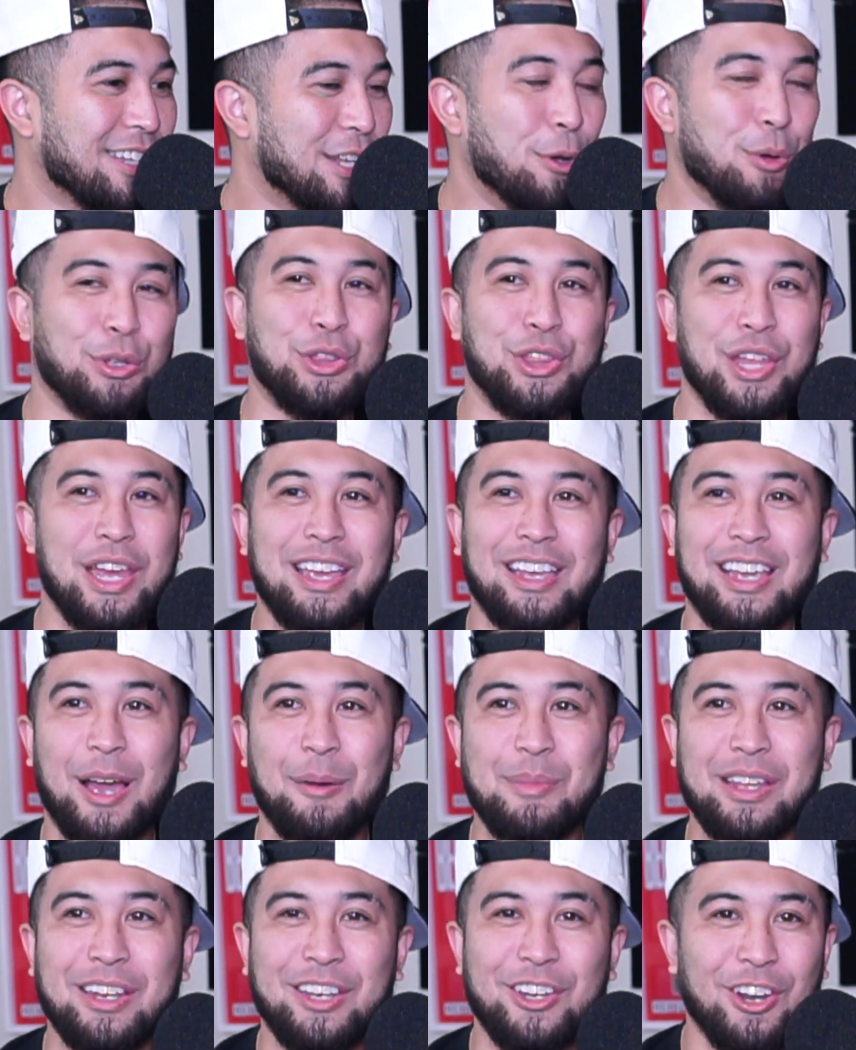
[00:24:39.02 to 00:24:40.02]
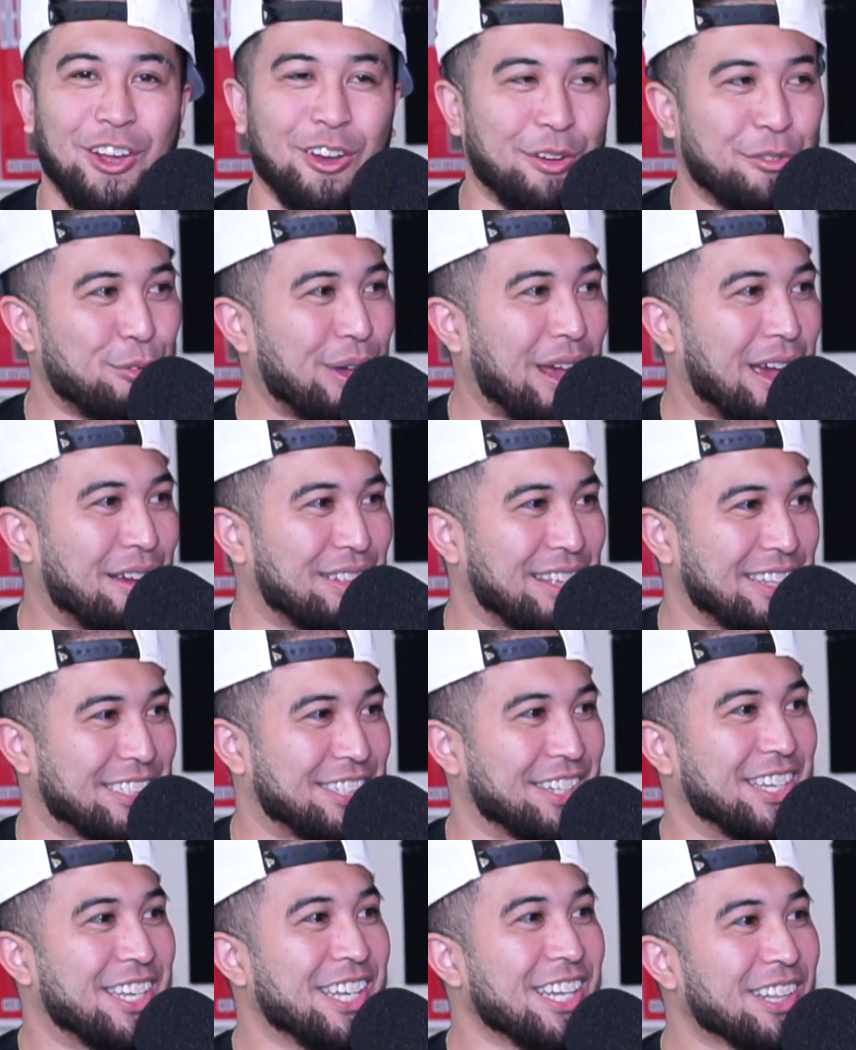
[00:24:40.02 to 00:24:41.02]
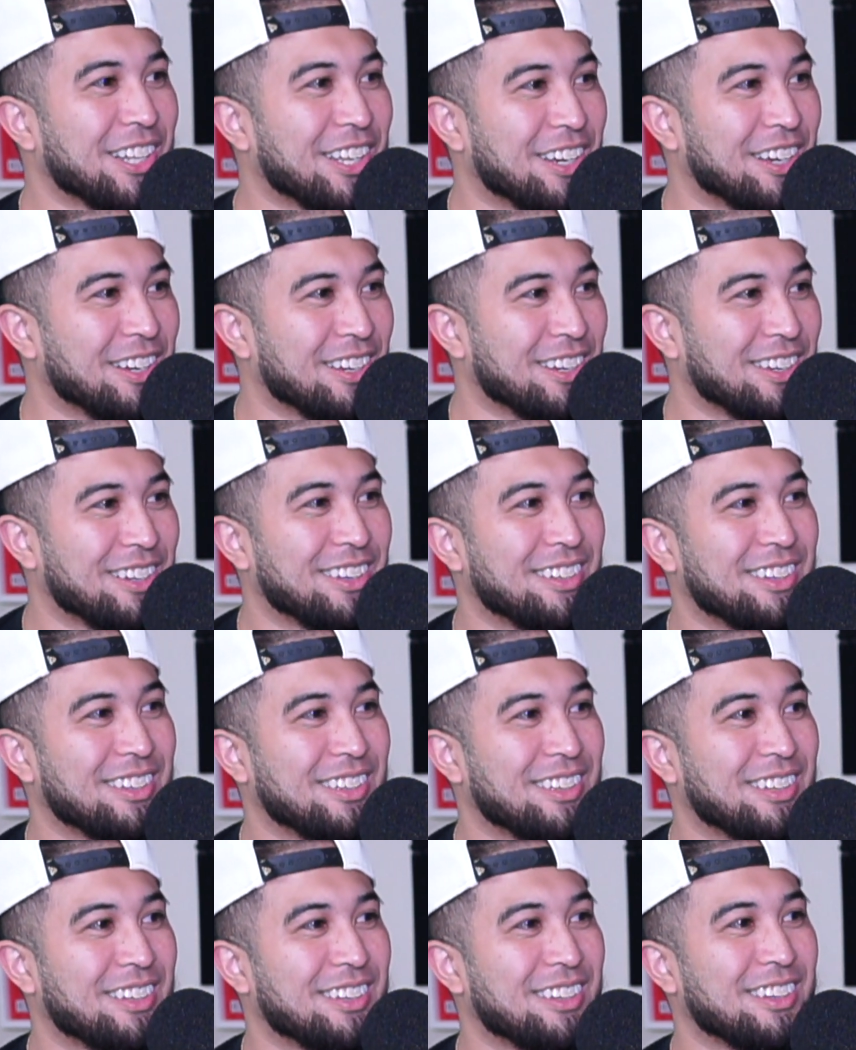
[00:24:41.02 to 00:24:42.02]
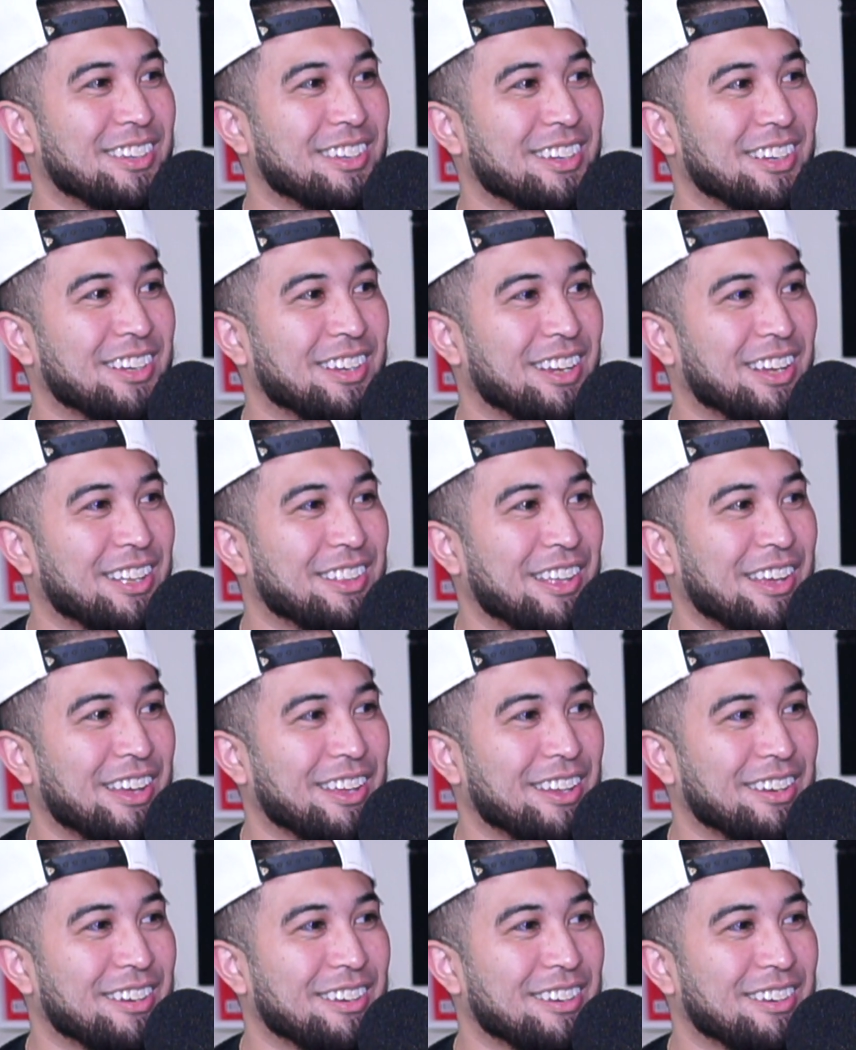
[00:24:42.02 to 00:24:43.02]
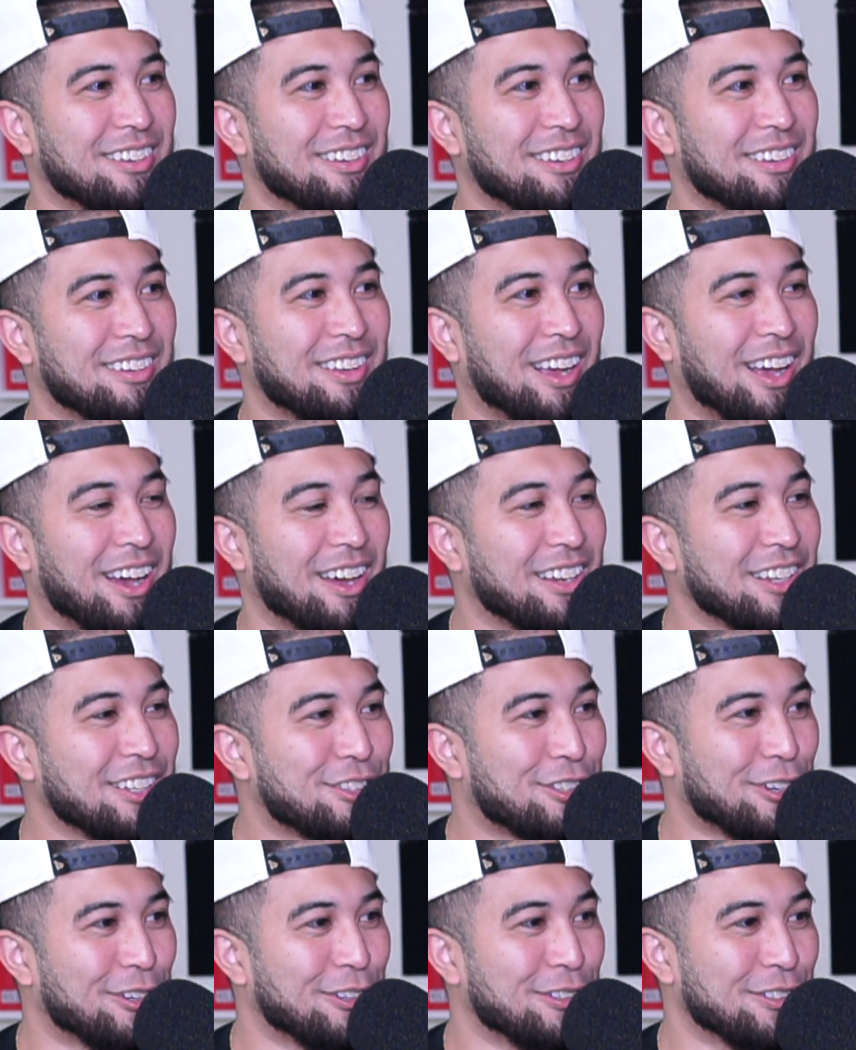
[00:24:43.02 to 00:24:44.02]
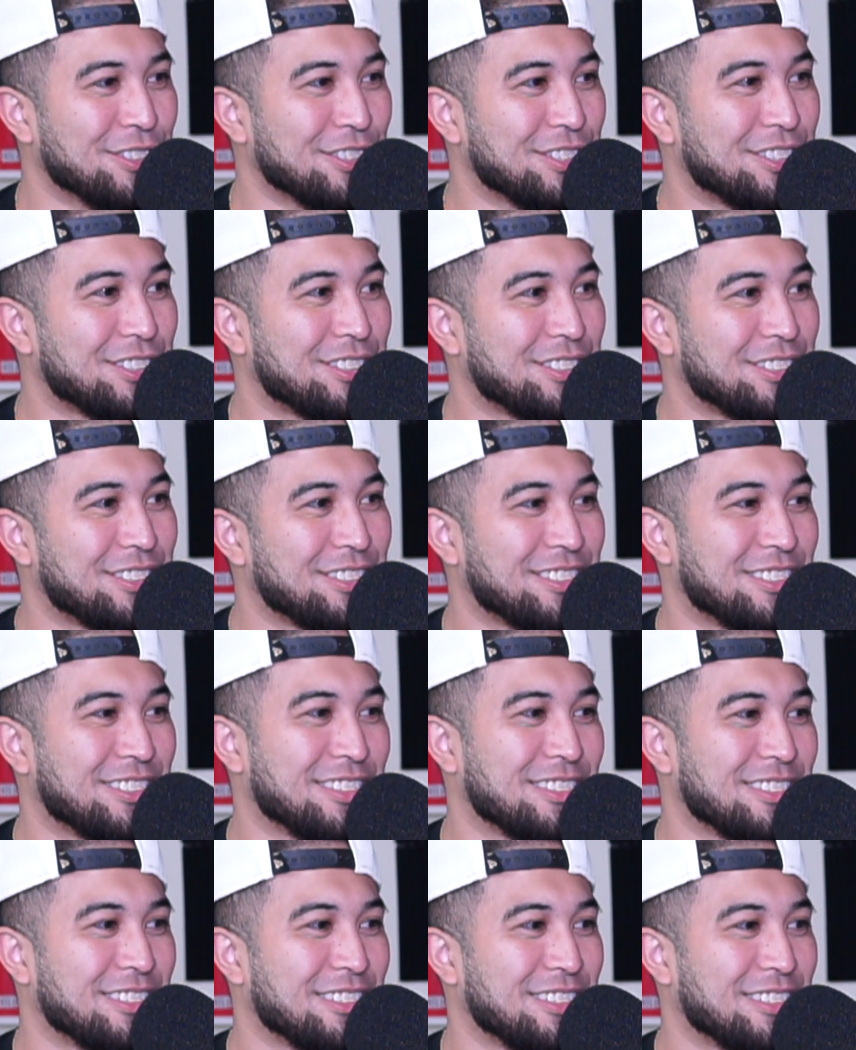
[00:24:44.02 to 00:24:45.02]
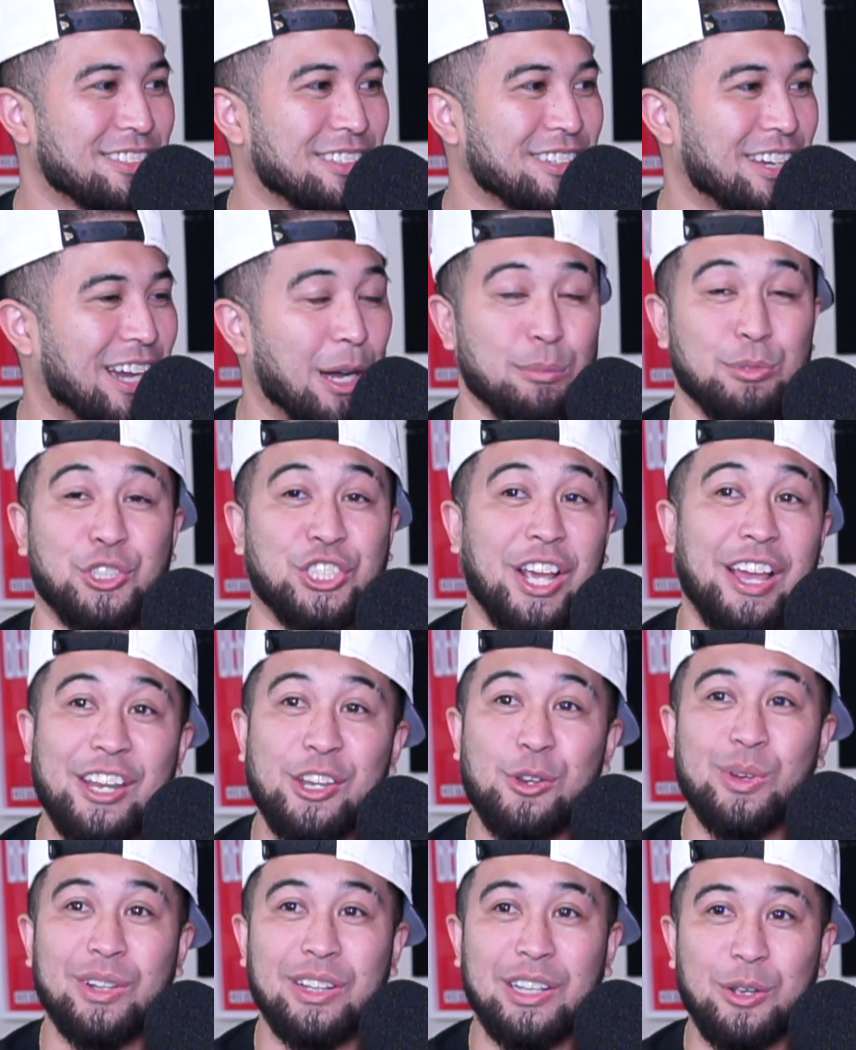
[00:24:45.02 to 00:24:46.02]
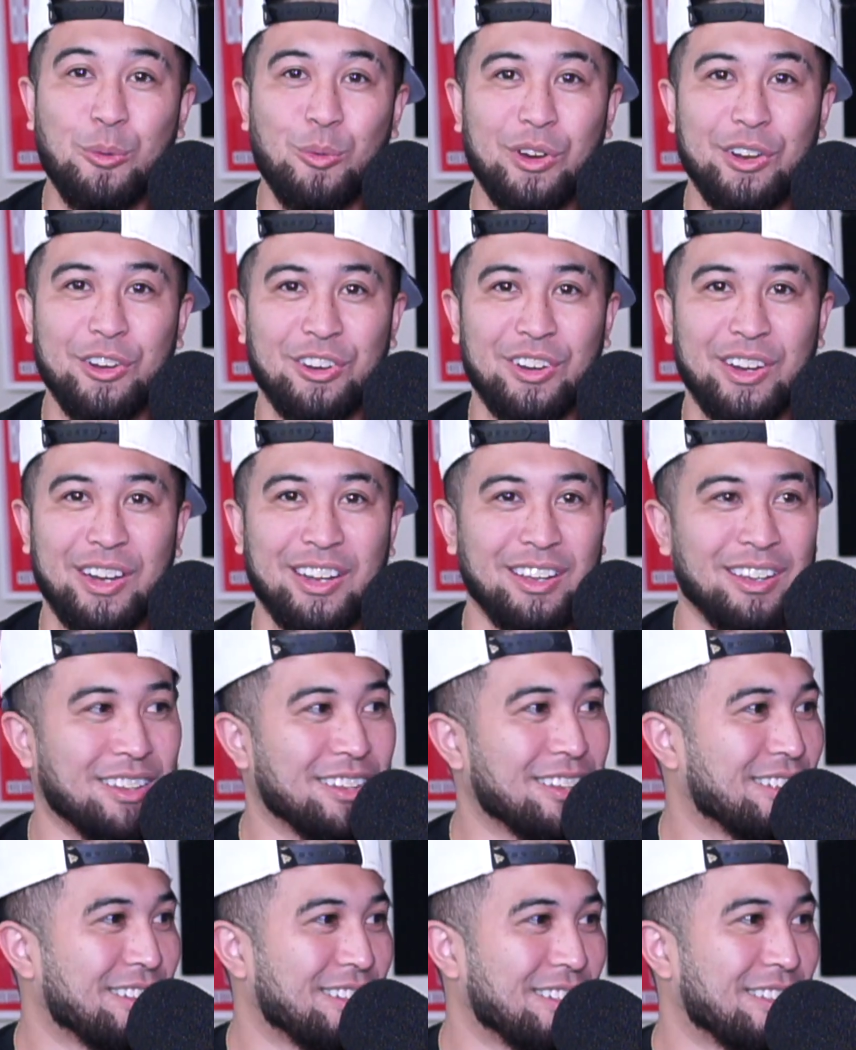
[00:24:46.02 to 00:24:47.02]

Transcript: You would think. I mean, you know, if we have like tequila, And then Jarritos. I'm genuinely wondering.